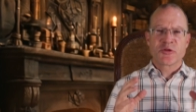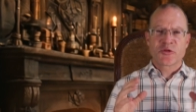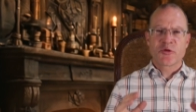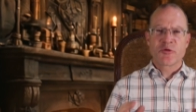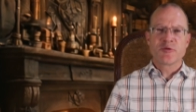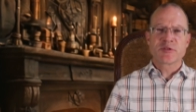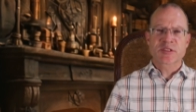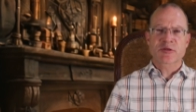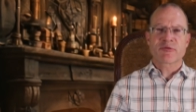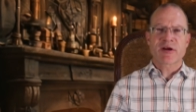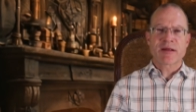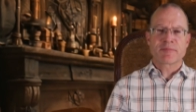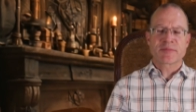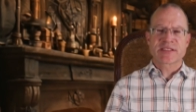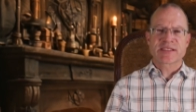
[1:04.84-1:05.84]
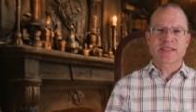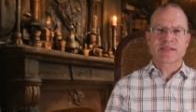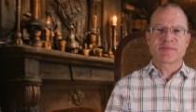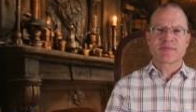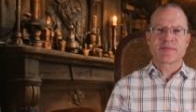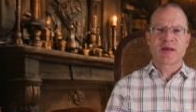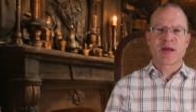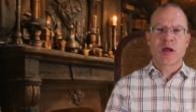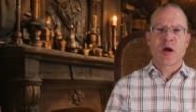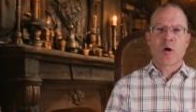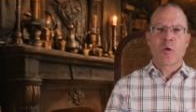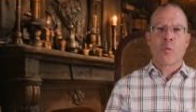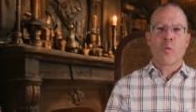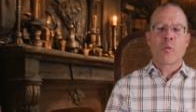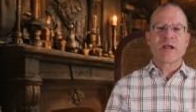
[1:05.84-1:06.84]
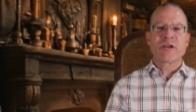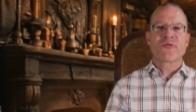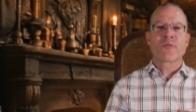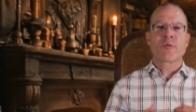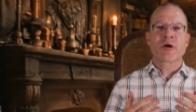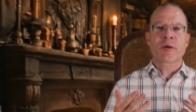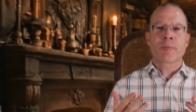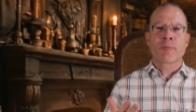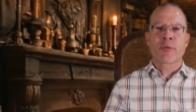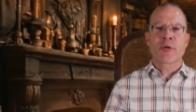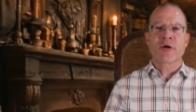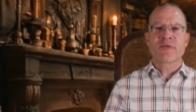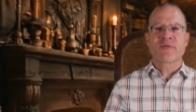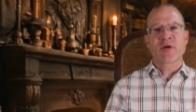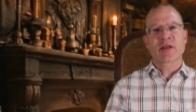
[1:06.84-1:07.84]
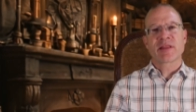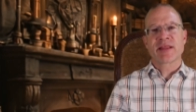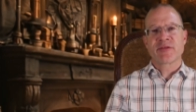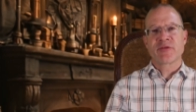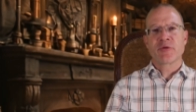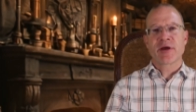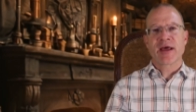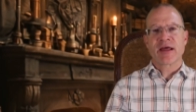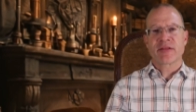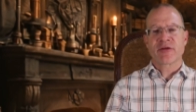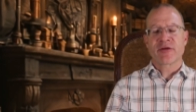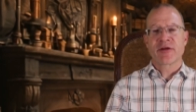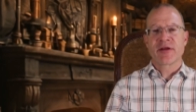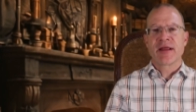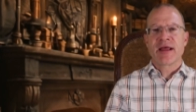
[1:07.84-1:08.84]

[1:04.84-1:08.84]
two scripts which work perfectly together